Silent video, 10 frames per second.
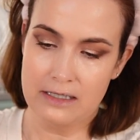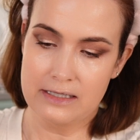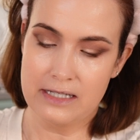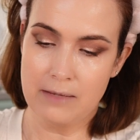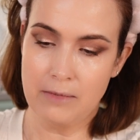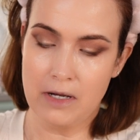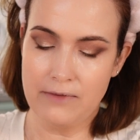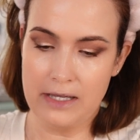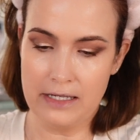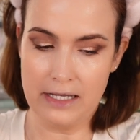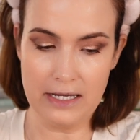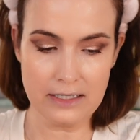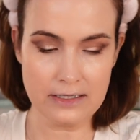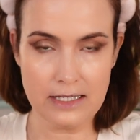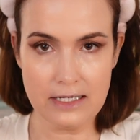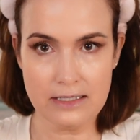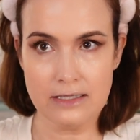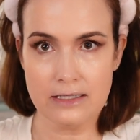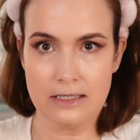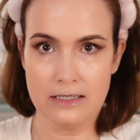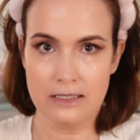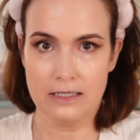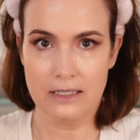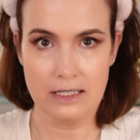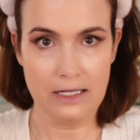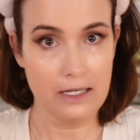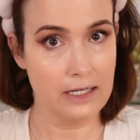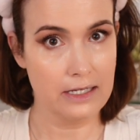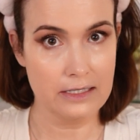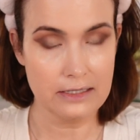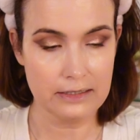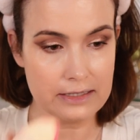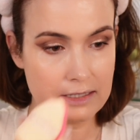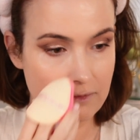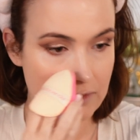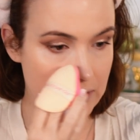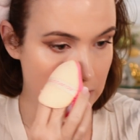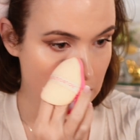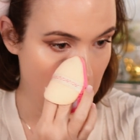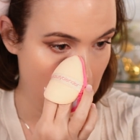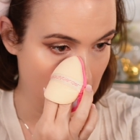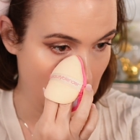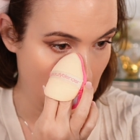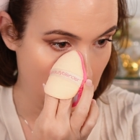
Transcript: tap off any excess, and let's give this a try.